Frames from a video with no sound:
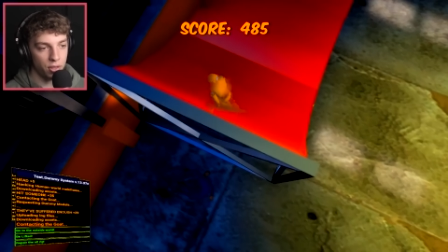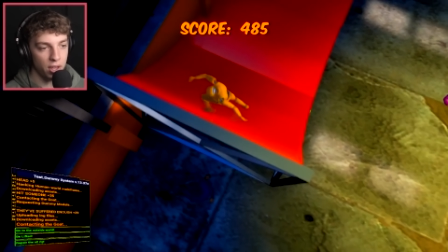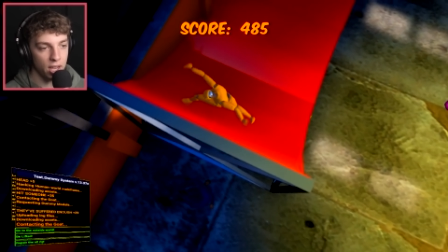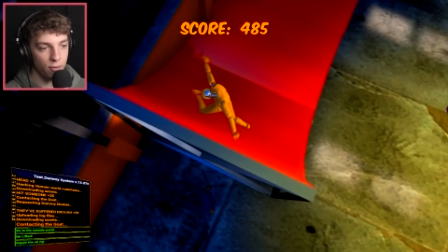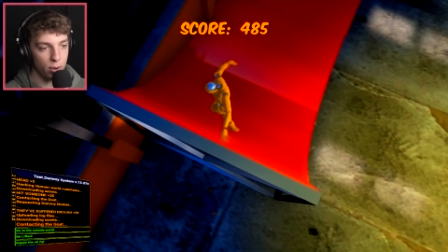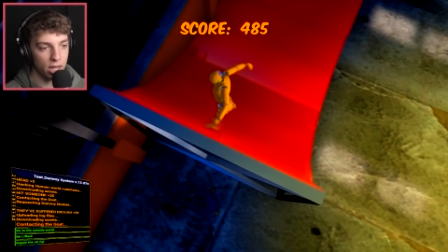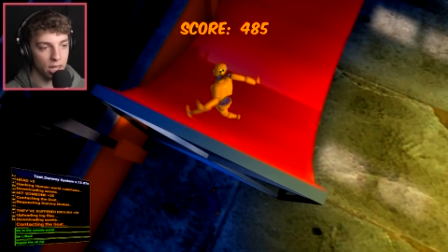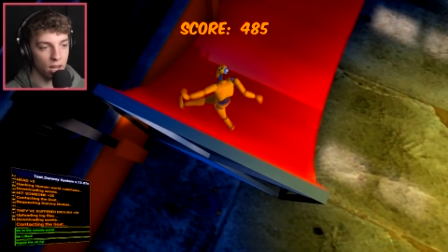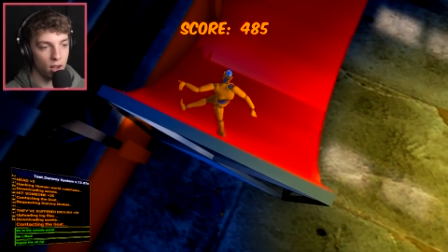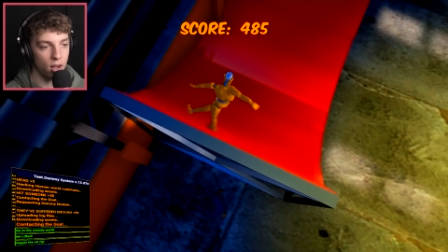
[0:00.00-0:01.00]
I think if we
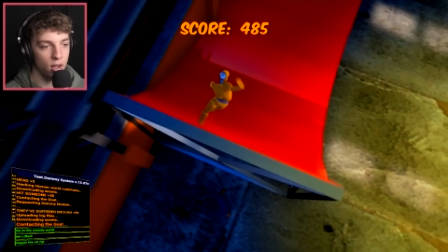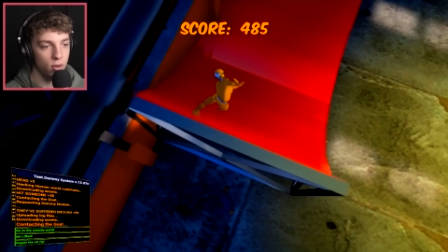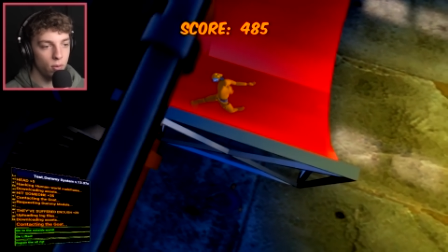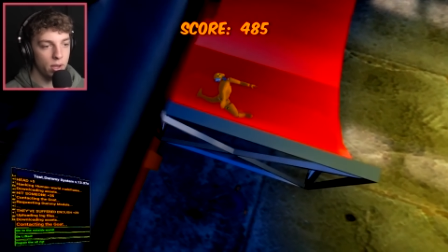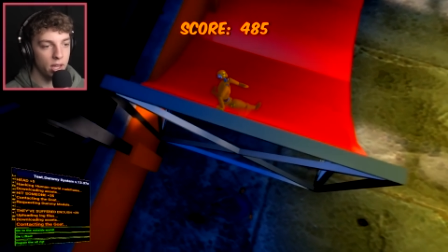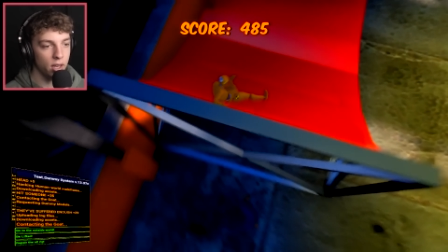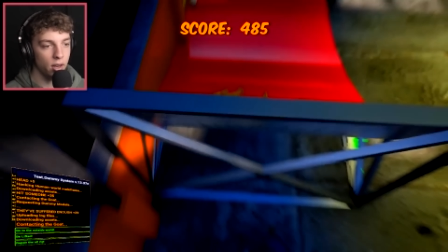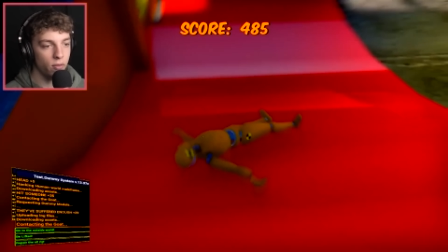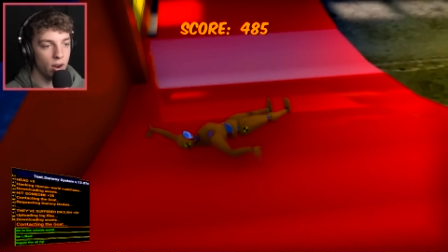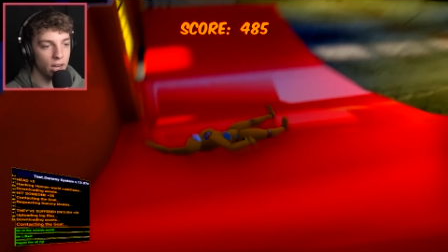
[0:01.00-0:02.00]
click R, we
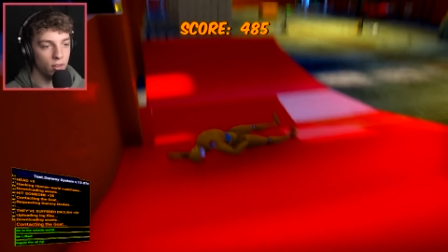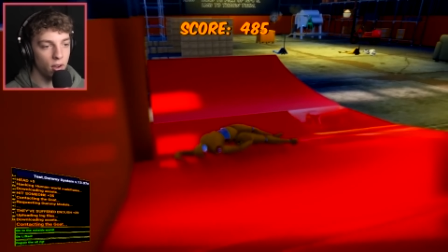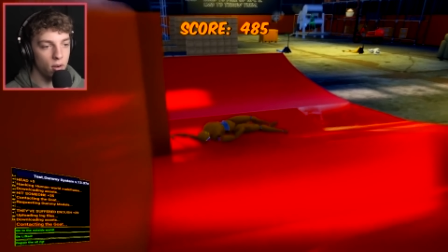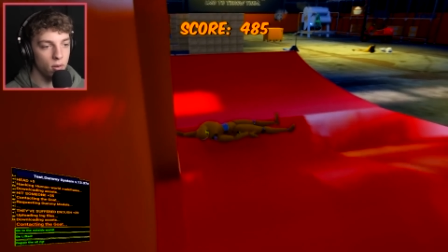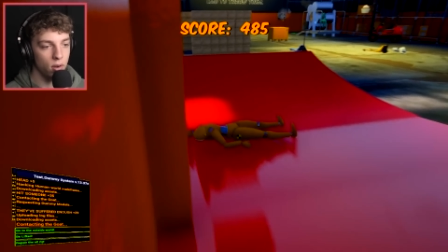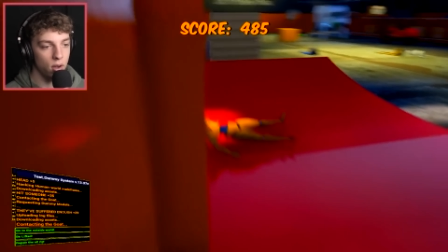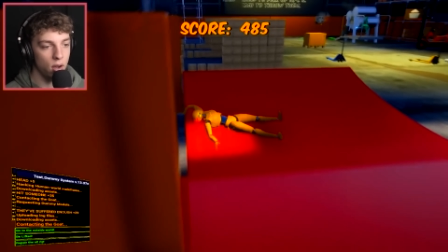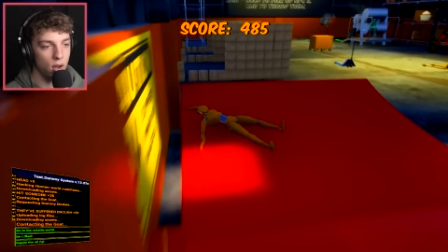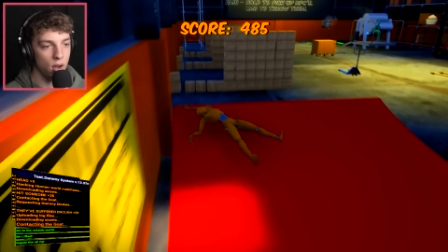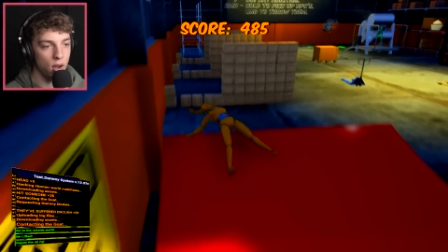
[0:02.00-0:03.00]
can ragdoll.
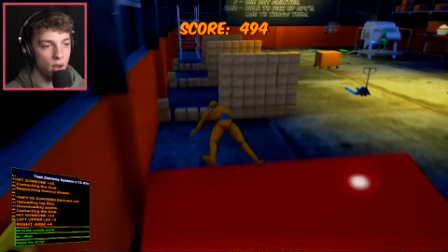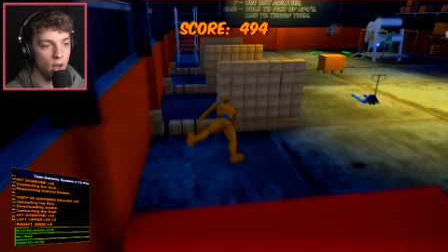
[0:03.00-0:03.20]
Oh!